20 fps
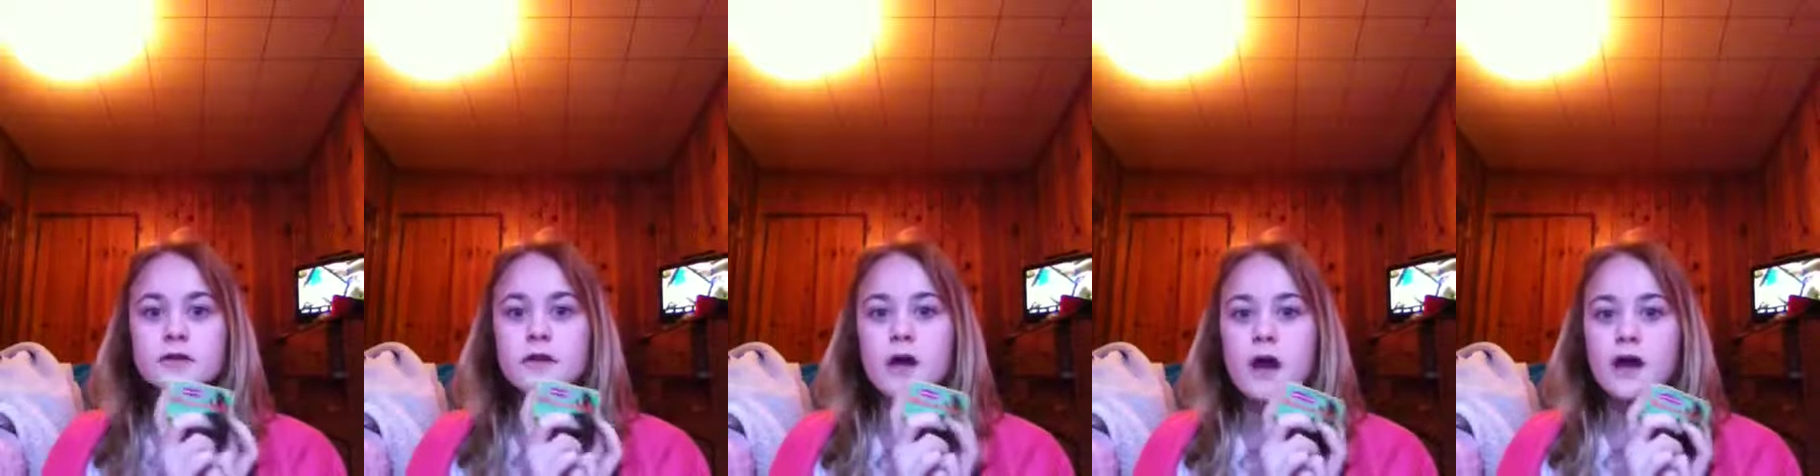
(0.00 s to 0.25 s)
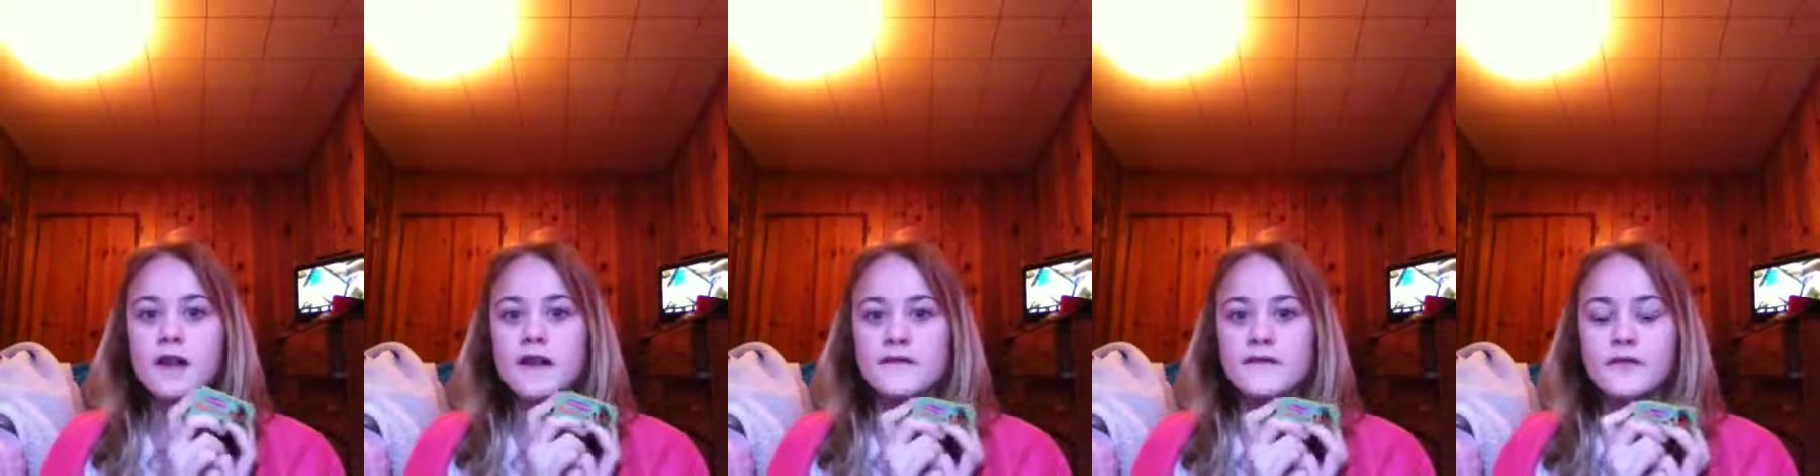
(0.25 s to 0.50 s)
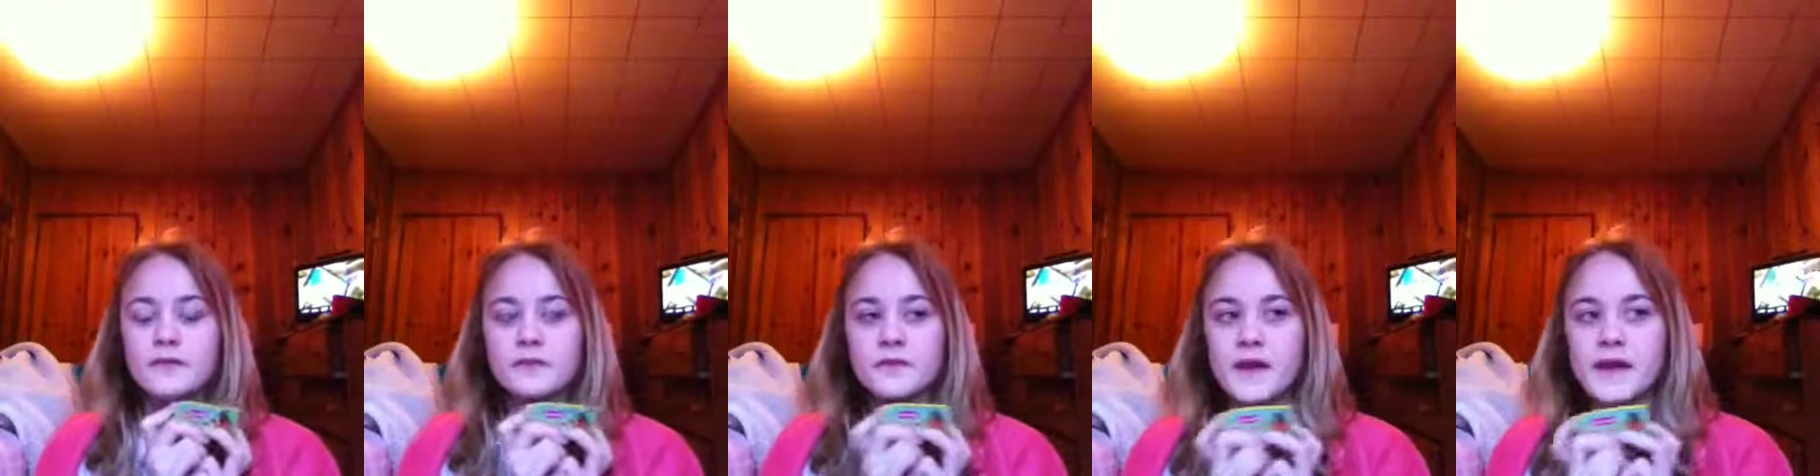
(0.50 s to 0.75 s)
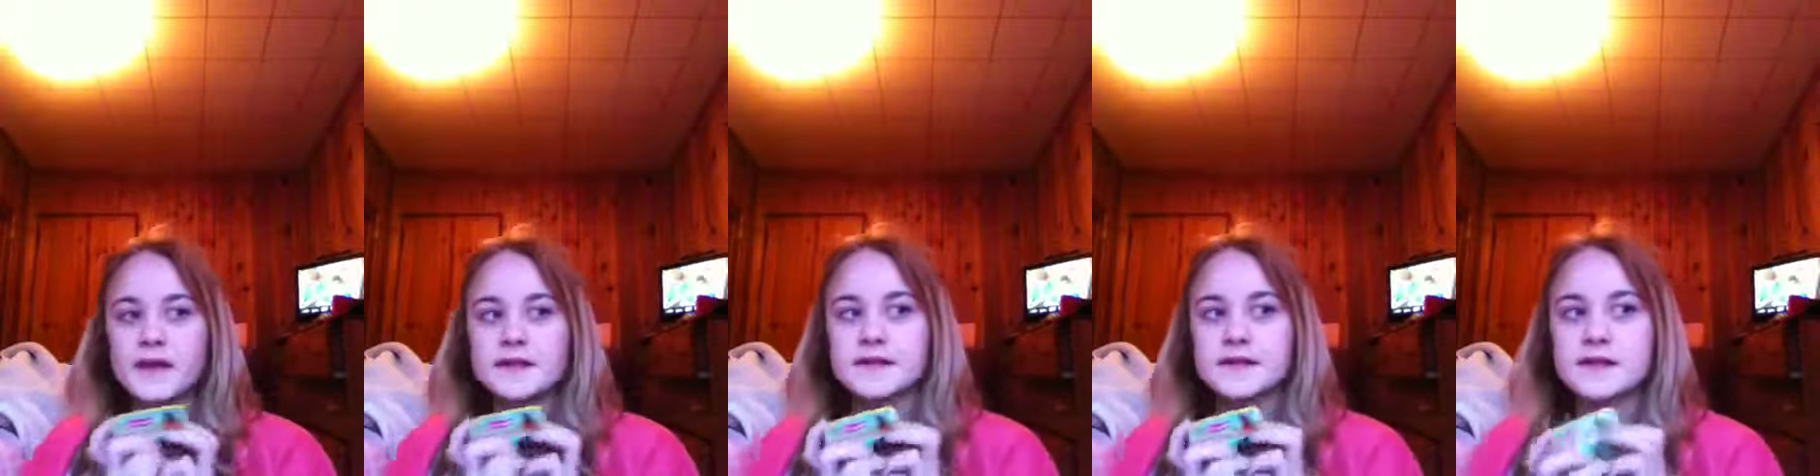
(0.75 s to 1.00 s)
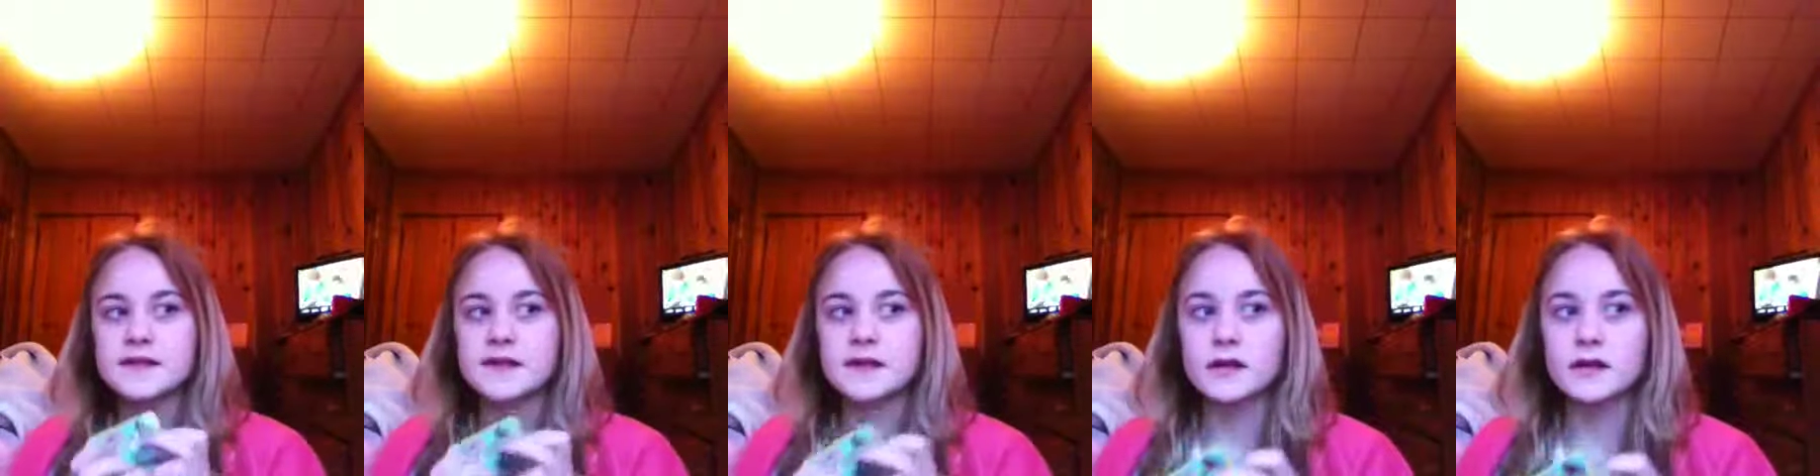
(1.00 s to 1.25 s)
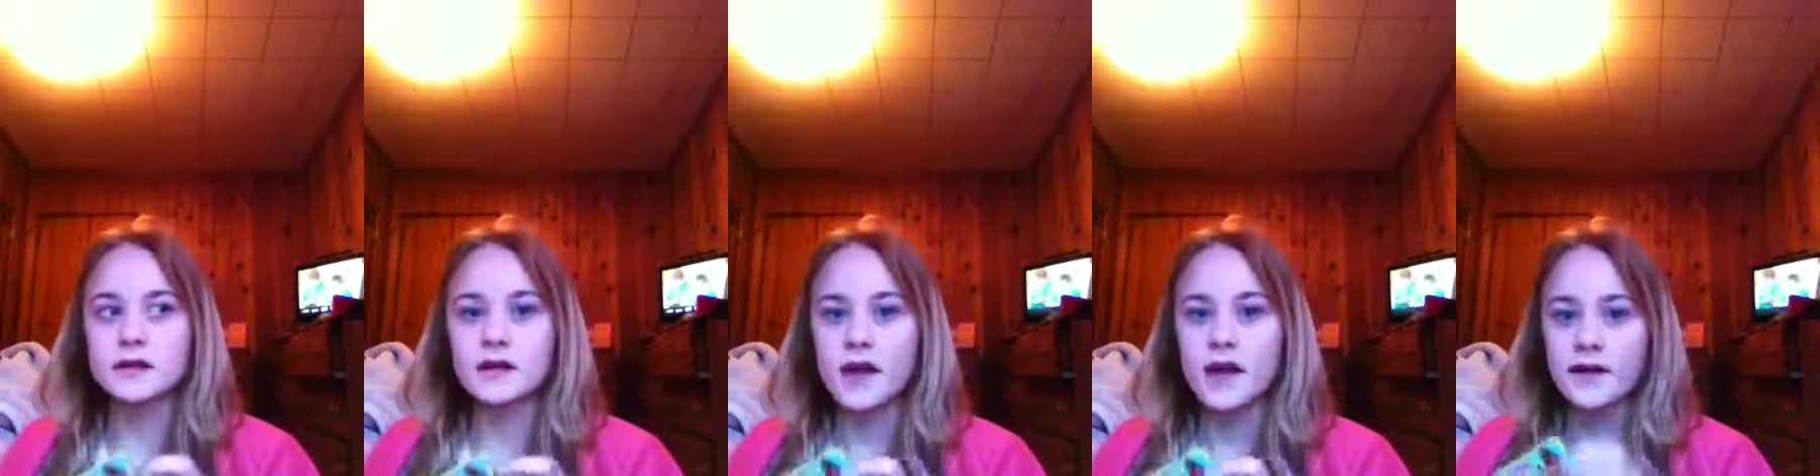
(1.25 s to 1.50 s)
lot of different places in
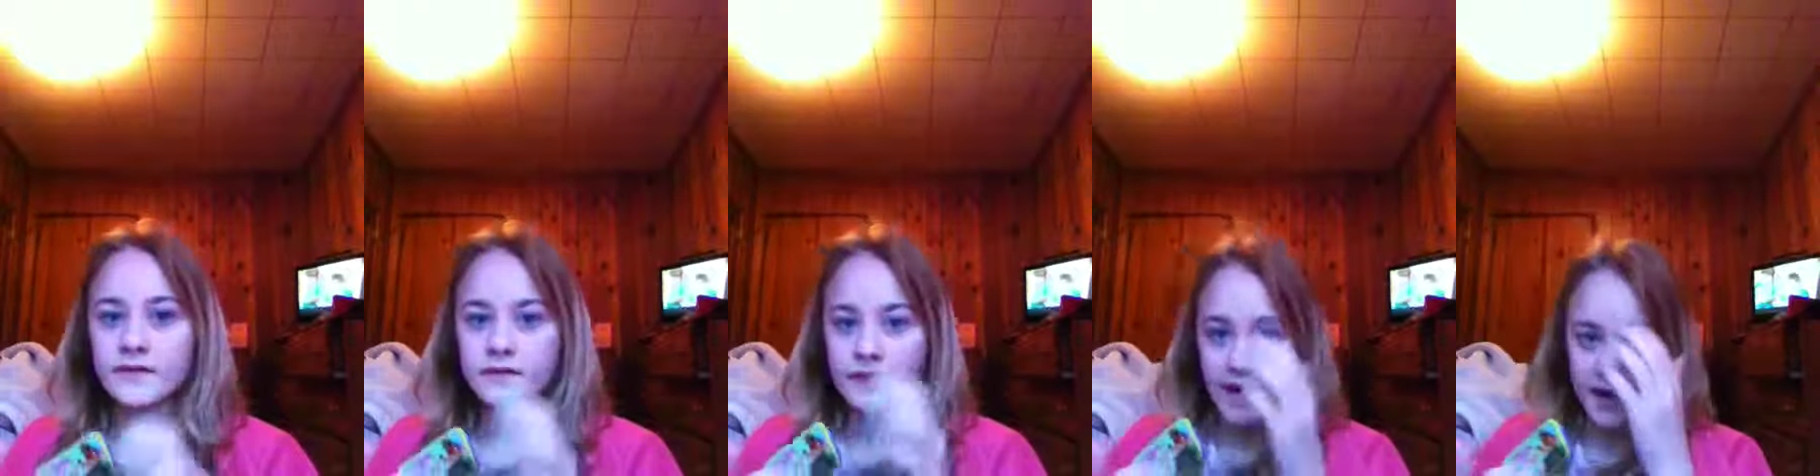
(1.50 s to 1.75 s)
her life,